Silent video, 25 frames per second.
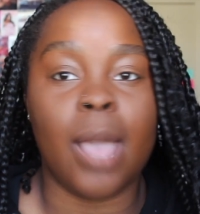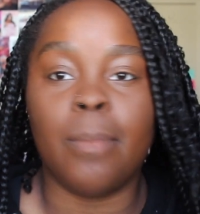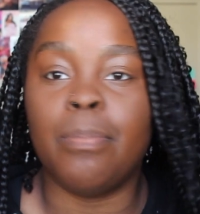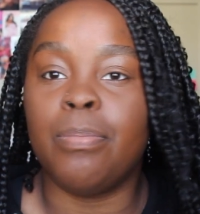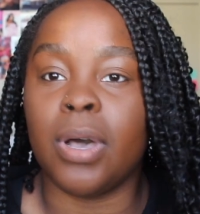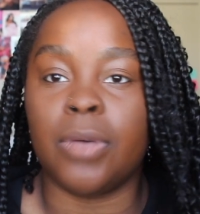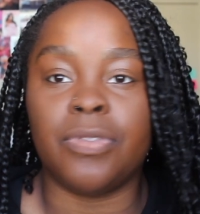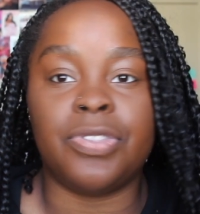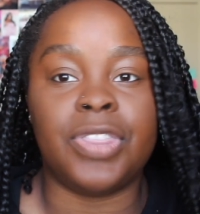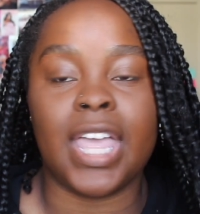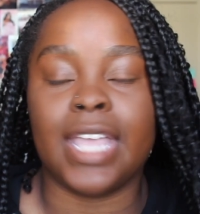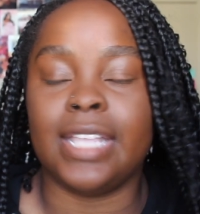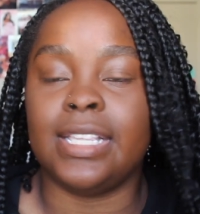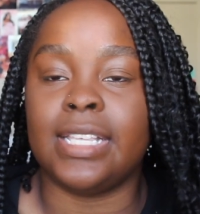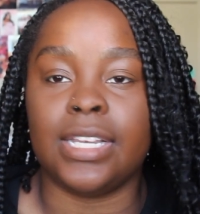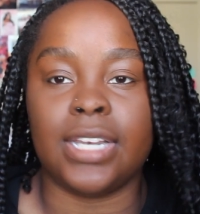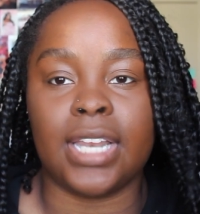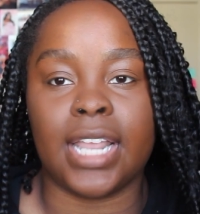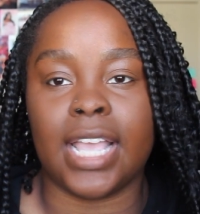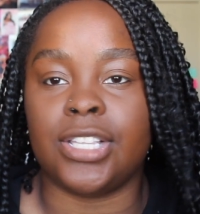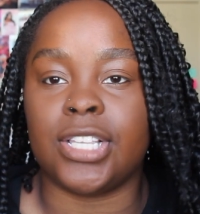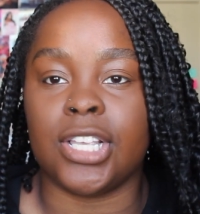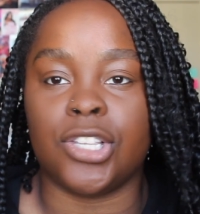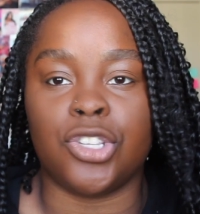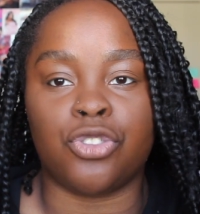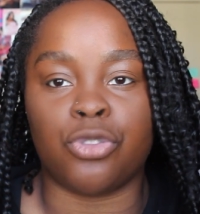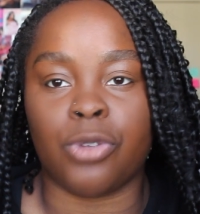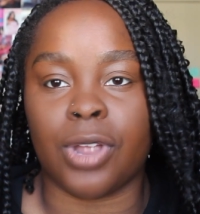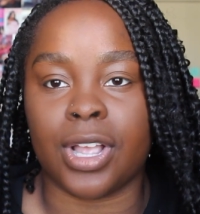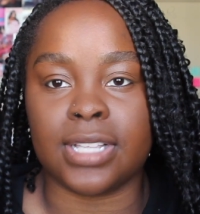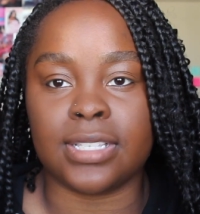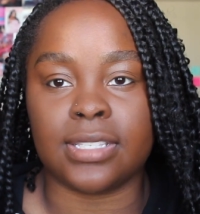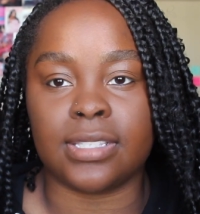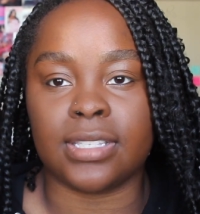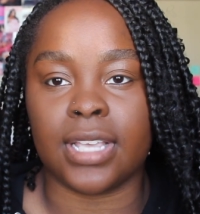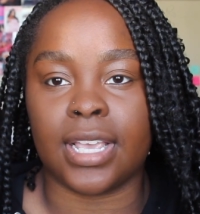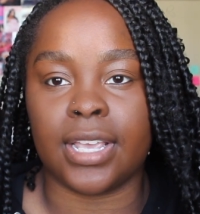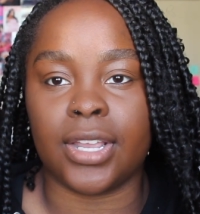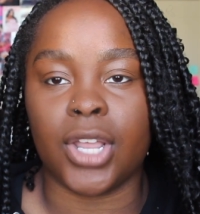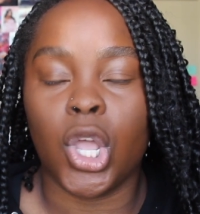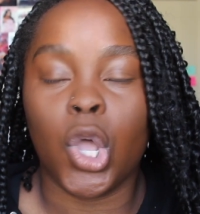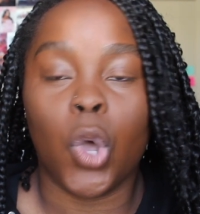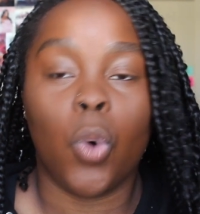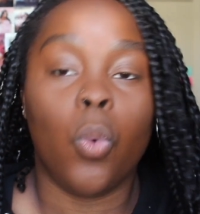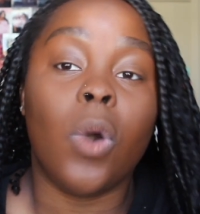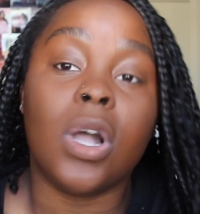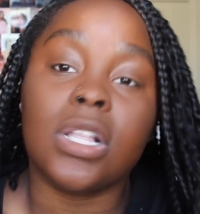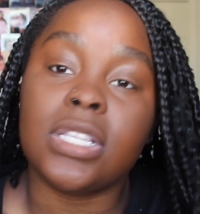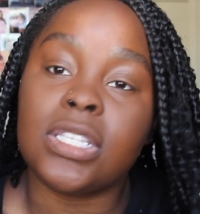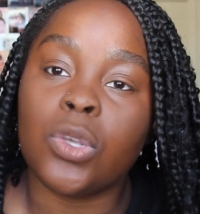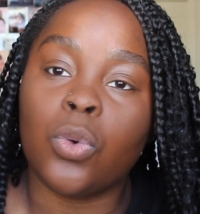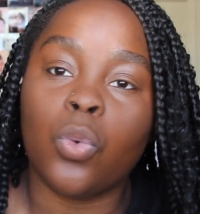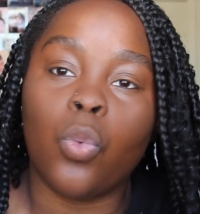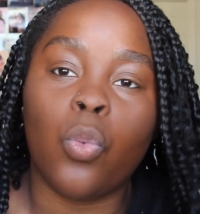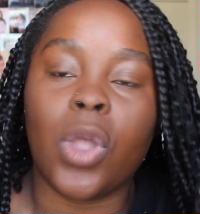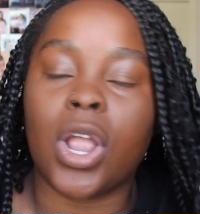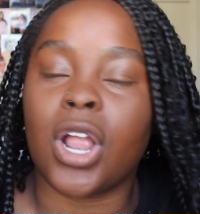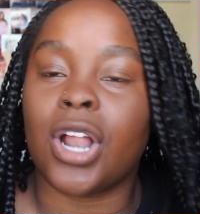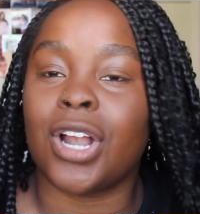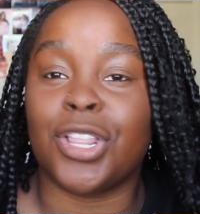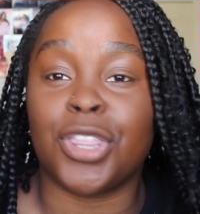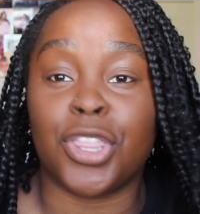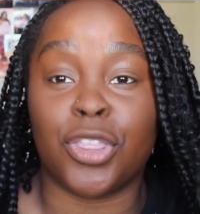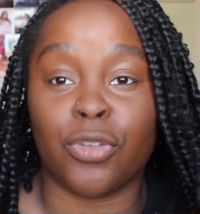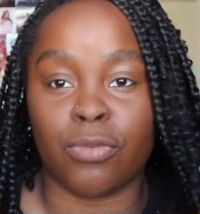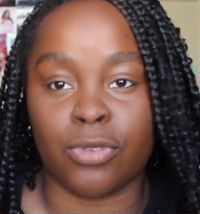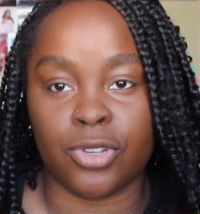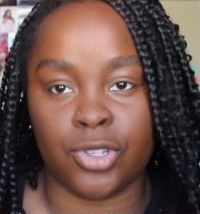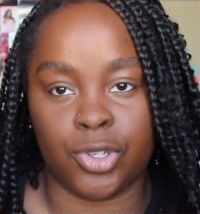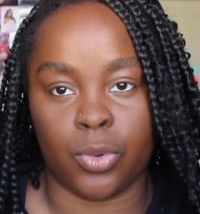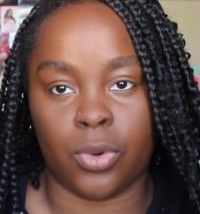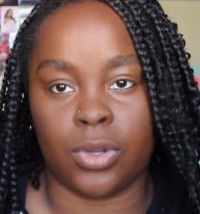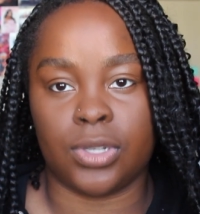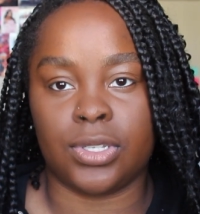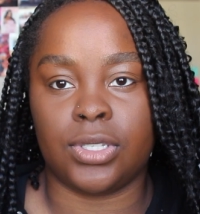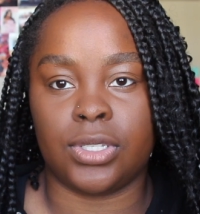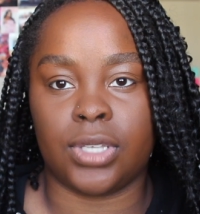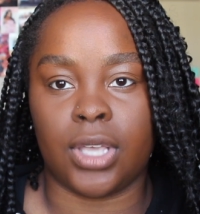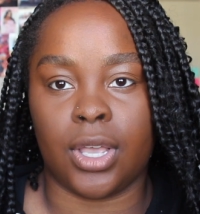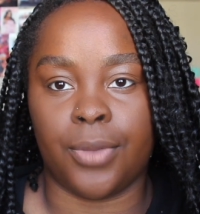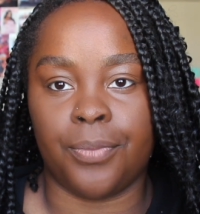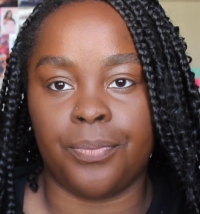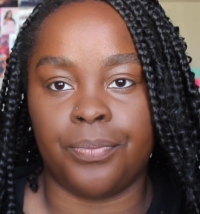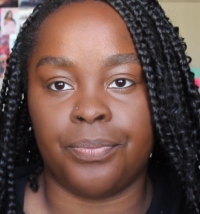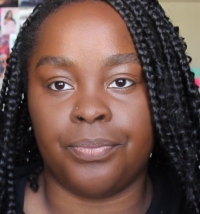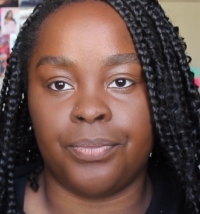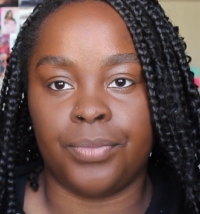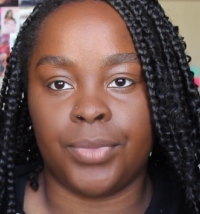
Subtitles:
but it didn't translate. Where did the resorts go?